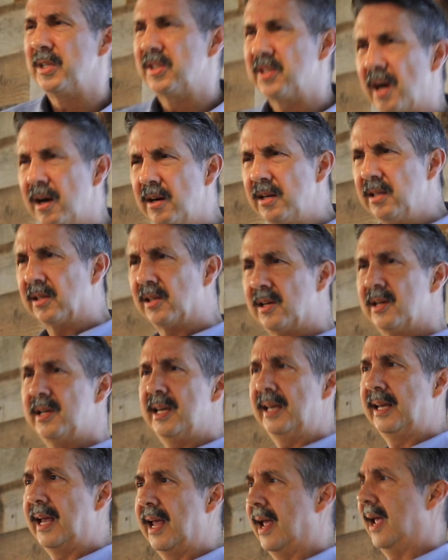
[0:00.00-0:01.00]
We started
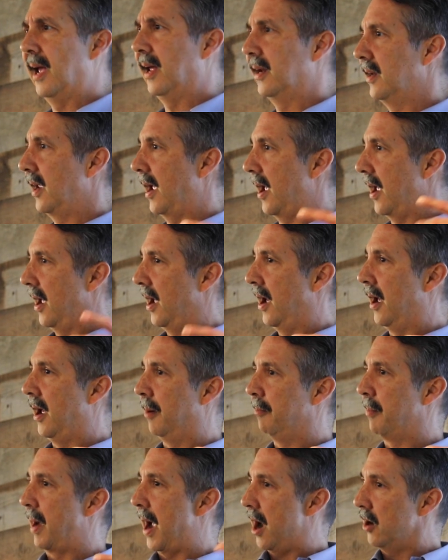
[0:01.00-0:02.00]
looking at
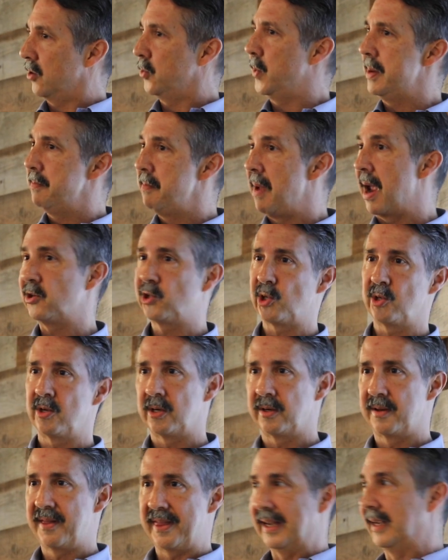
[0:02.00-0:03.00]
um, how do we
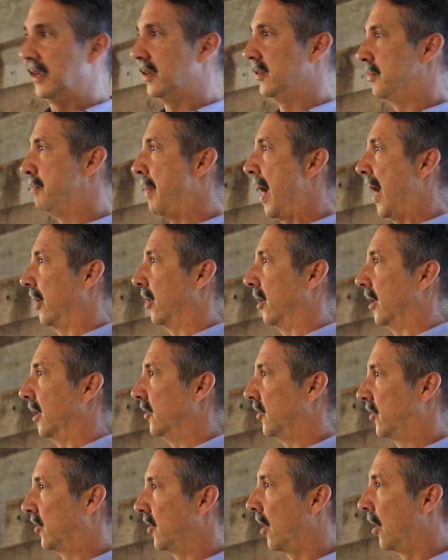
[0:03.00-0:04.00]
measure things better.
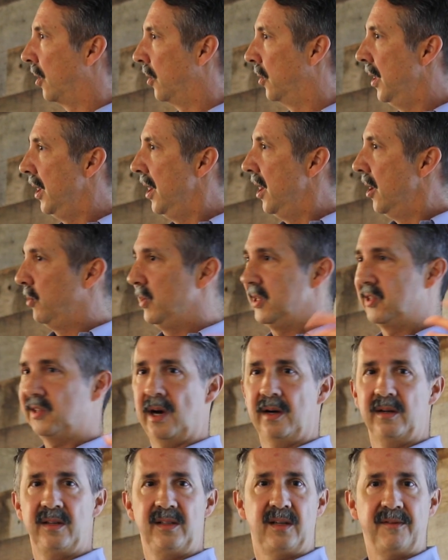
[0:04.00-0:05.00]
And so we
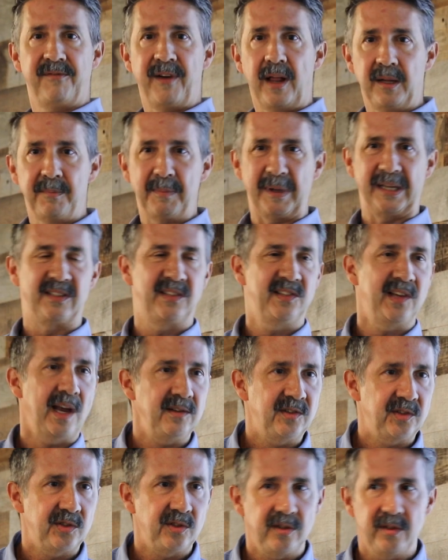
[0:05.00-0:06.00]
started developing
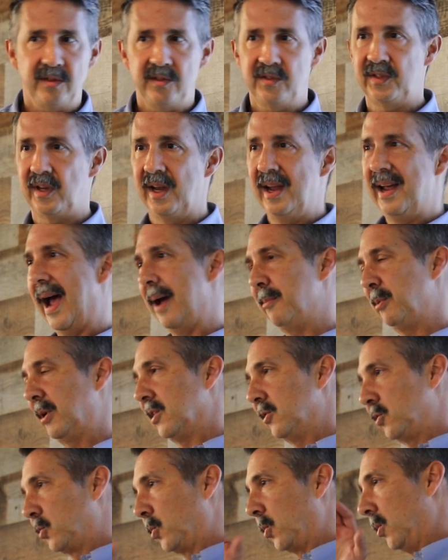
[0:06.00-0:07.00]
sensors. I'm a
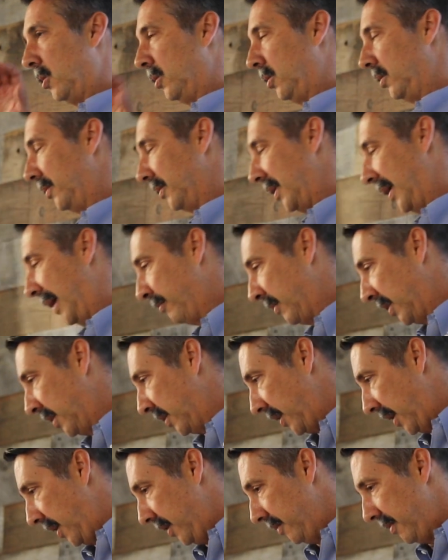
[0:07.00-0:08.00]
control, I'm
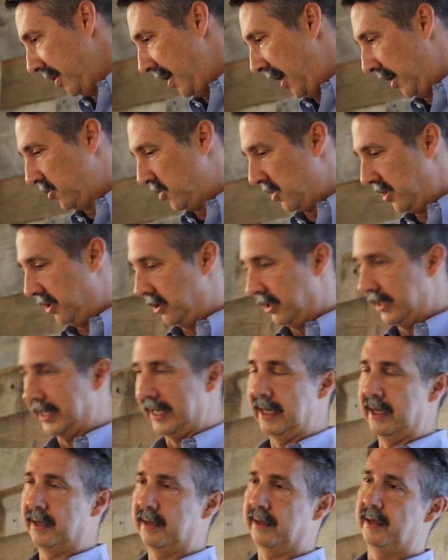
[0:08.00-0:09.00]
a engineer,
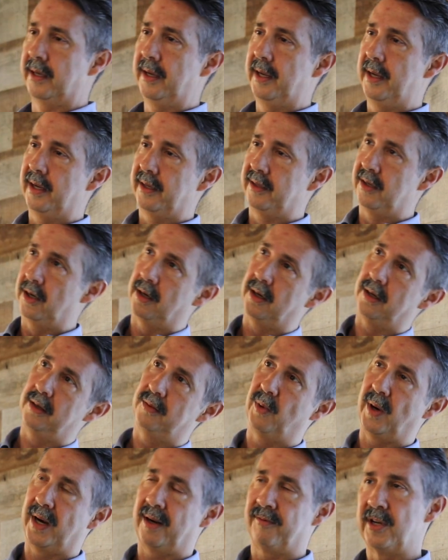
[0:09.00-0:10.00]
geek,
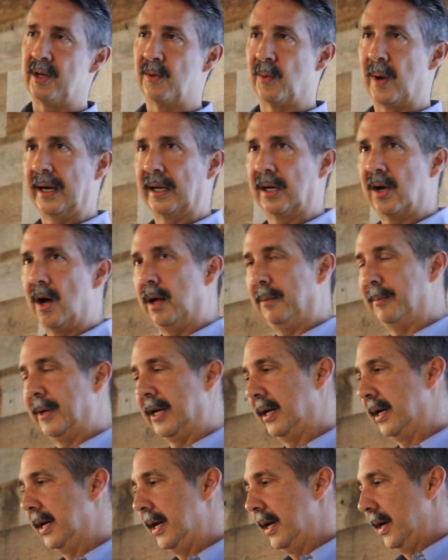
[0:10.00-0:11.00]
nerd, whatever you want to call
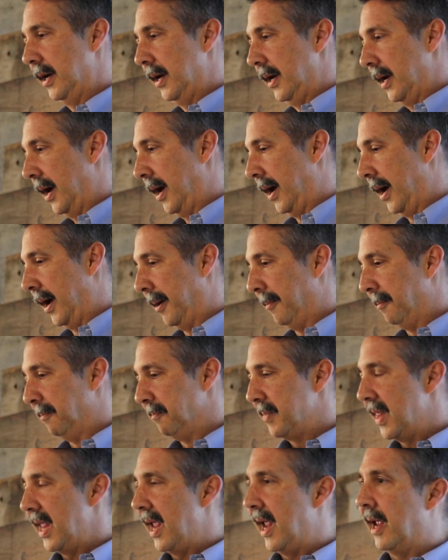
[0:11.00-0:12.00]
me.
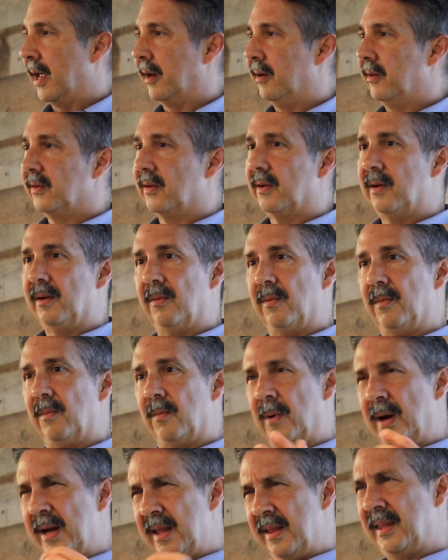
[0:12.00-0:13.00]
Um, and
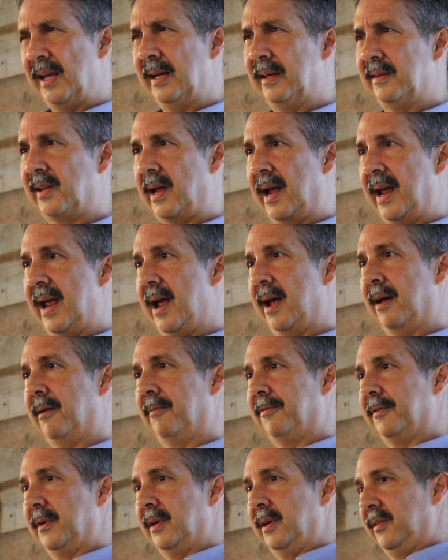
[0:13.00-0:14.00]
one of the things I
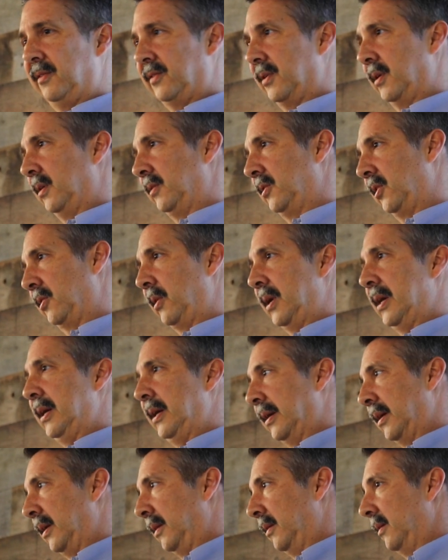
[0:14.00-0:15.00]
have is a
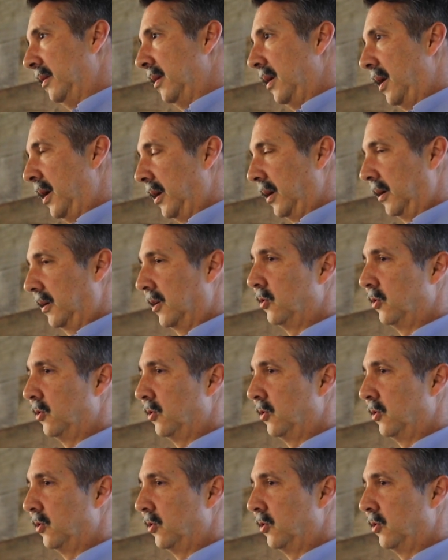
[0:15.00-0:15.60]
degree in uh,